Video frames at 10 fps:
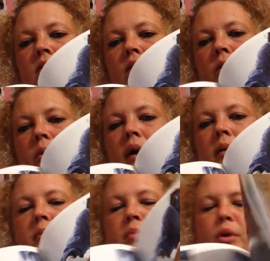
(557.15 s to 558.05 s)
Anyway,
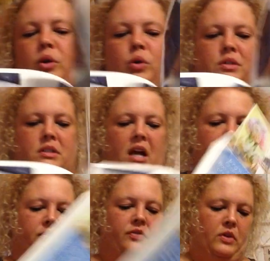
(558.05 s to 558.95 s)
pretty cool
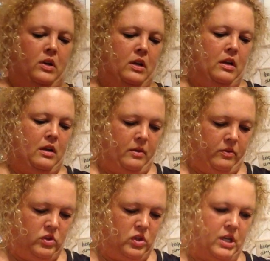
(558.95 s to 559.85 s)
stuff. I'll
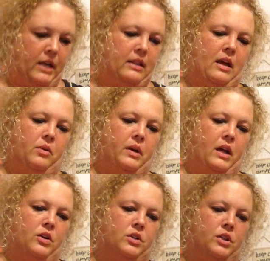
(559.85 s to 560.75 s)
have to check that one
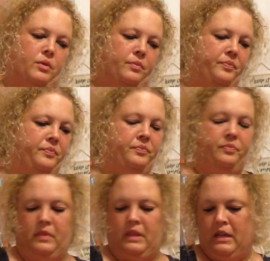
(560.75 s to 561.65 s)
out too.
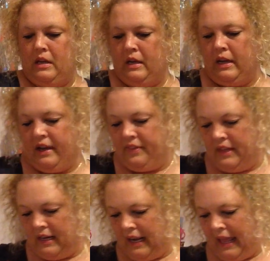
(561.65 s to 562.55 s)
And
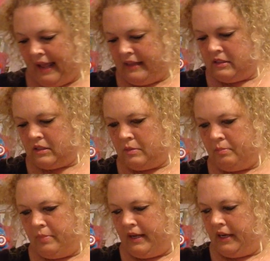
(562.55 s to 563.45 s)
then
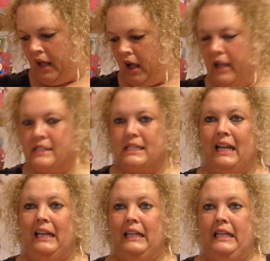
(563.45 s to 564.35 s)
last but not
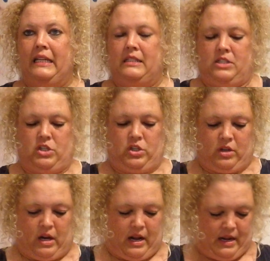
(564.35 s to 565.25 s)
least, you
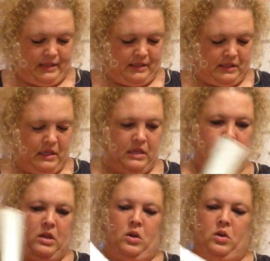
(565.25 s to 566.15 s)
guys,
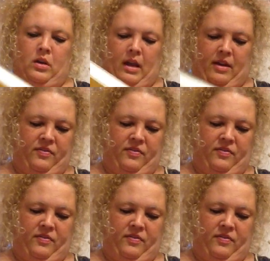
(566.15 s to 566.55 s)
I